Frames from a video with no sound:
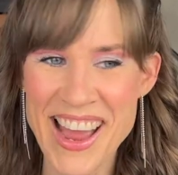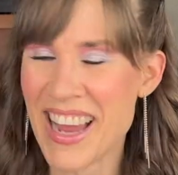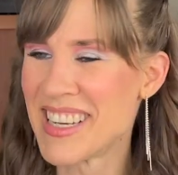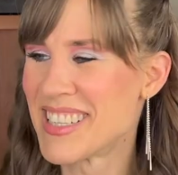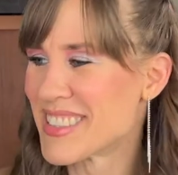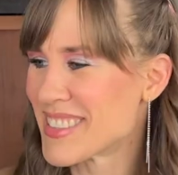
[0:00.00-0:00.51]
I
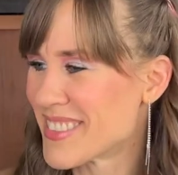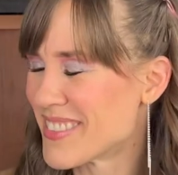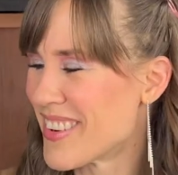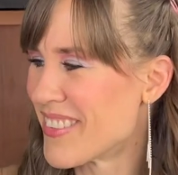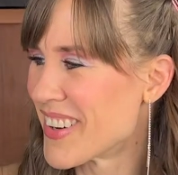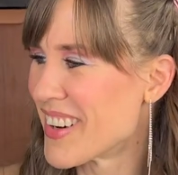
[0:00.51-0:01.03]
just
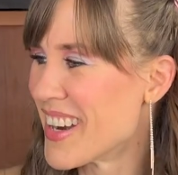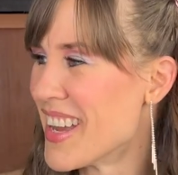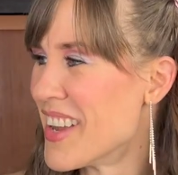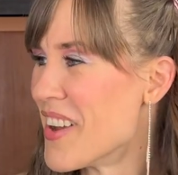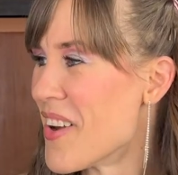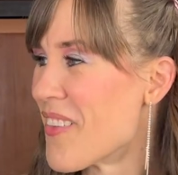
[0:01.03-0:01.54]
remember
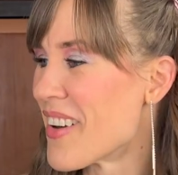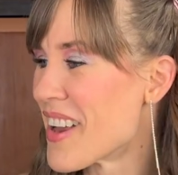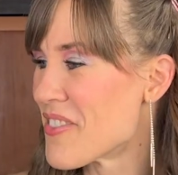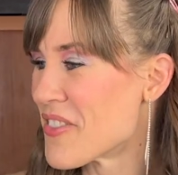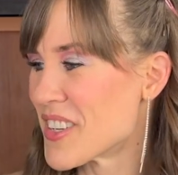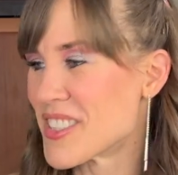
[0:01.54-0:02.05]
when
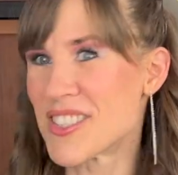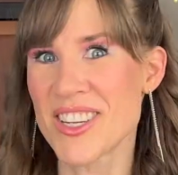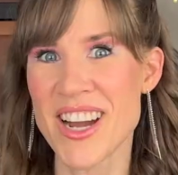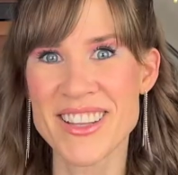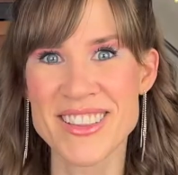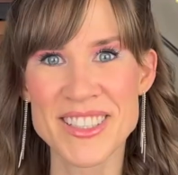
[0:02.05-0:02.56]
I first
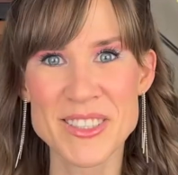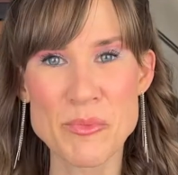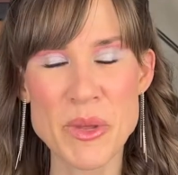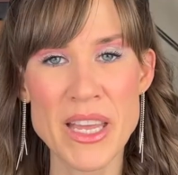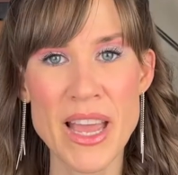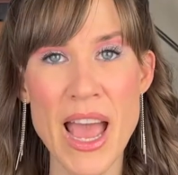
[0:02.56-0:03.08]
tried this
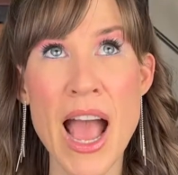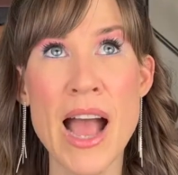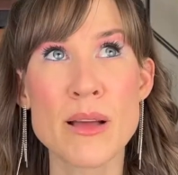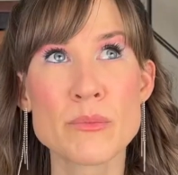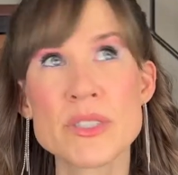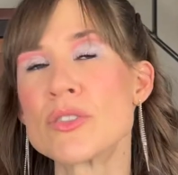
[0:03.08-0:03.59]
being
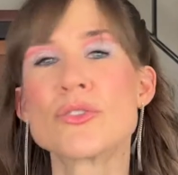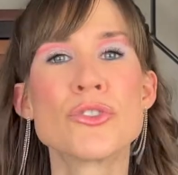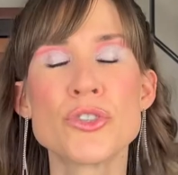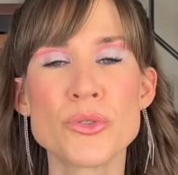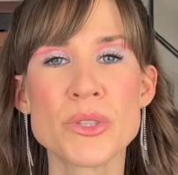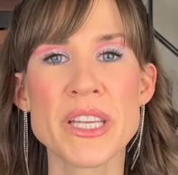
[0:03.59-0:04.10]

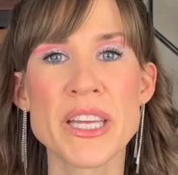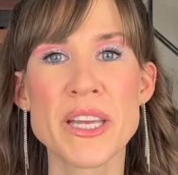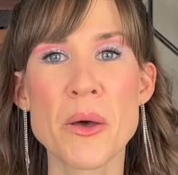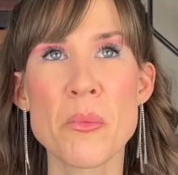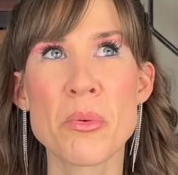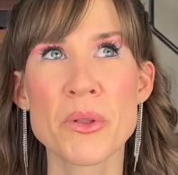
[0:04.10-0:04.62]

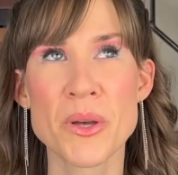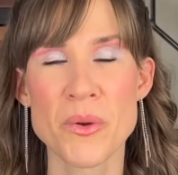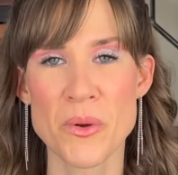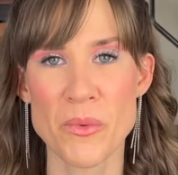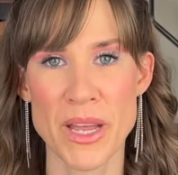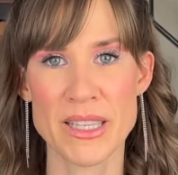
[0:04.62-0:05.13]
absolutely blown
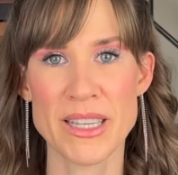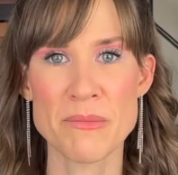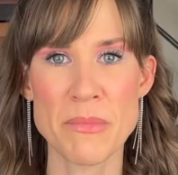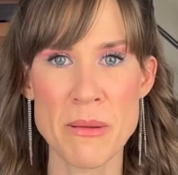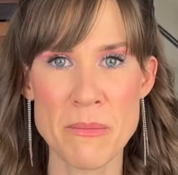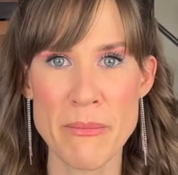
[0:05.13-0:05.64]
away. Like
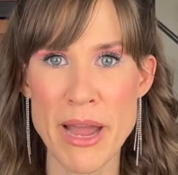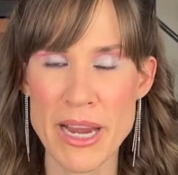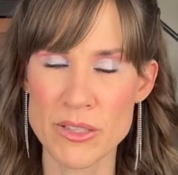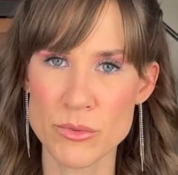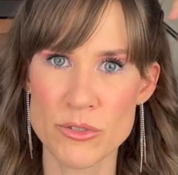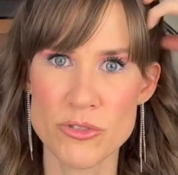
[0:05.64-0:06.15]
my
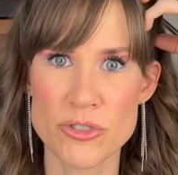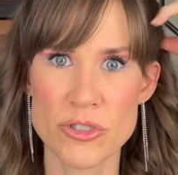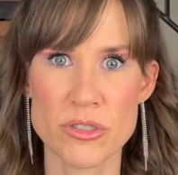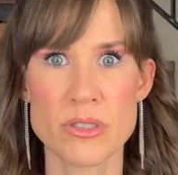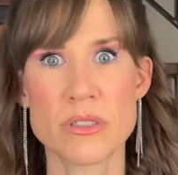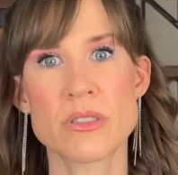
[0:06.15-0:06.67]
mind was
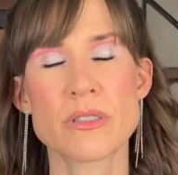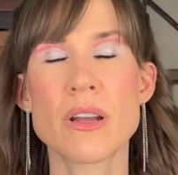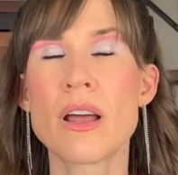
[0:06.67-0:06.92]
just,